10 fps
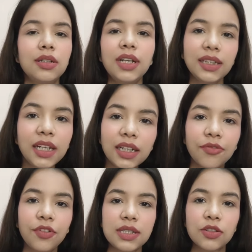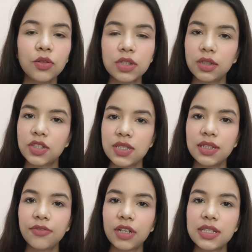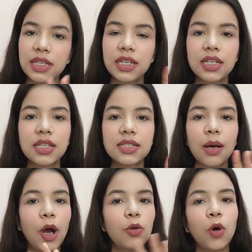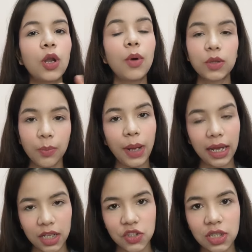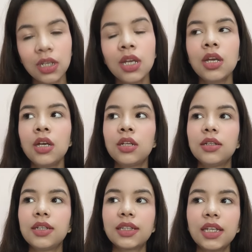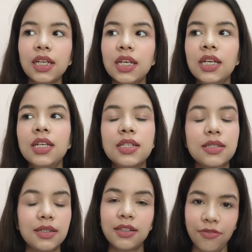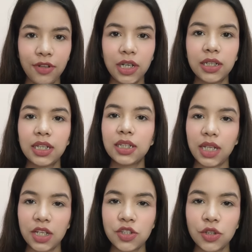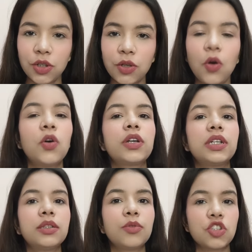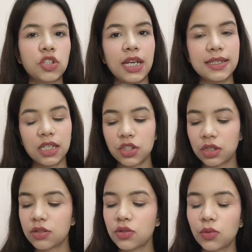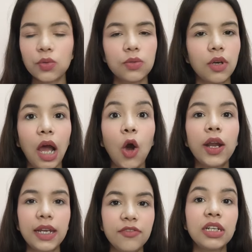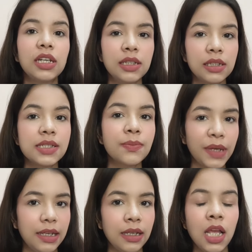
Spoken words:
nothing difference, you know, just the difference is about all about the packaging. Nothing is different in the texture or in the moisturization, so or even in the smell.